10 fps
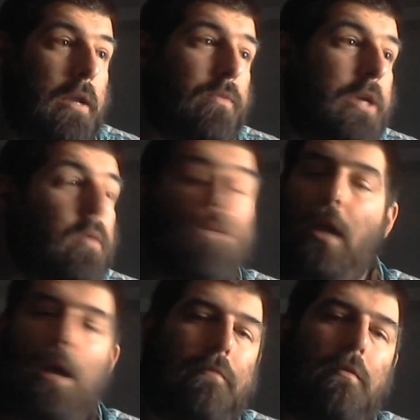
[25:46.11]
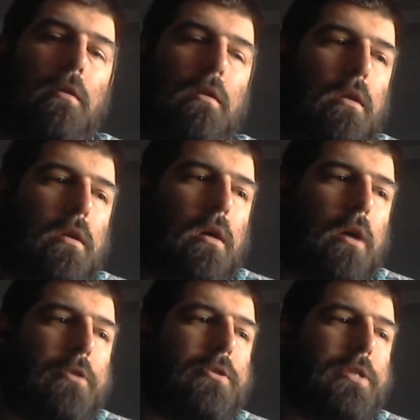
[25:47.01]
I don't think we'll ever
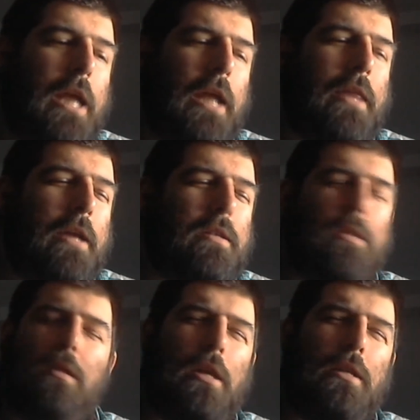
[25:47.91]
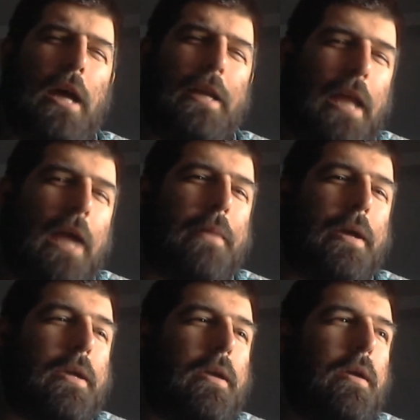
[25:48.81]
understand that that
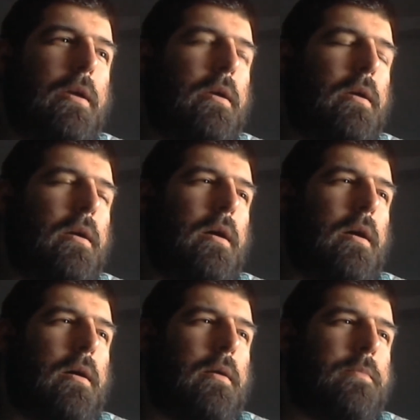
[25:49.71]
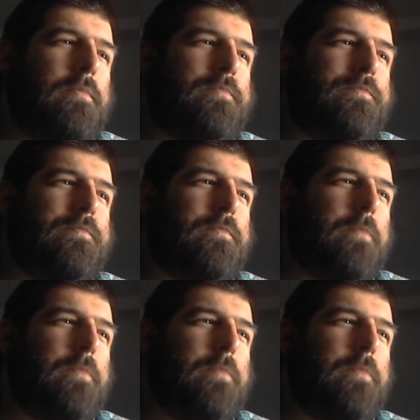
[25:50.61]
dynamic. Um,